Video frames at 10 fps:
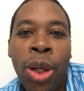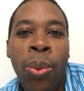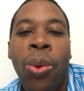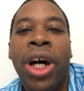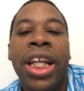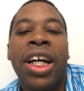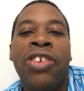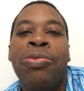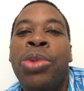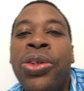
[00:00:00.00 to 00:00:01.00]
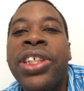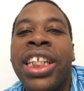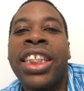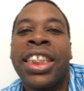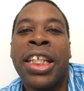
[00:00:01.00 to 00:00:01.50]
one of
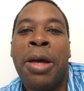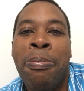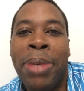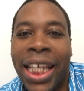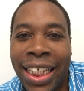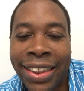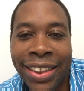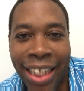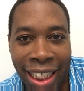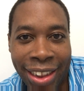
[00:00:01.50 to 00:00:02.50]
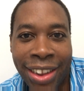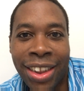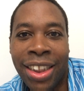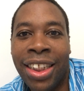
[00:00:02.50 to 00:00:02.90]
music's biggest night.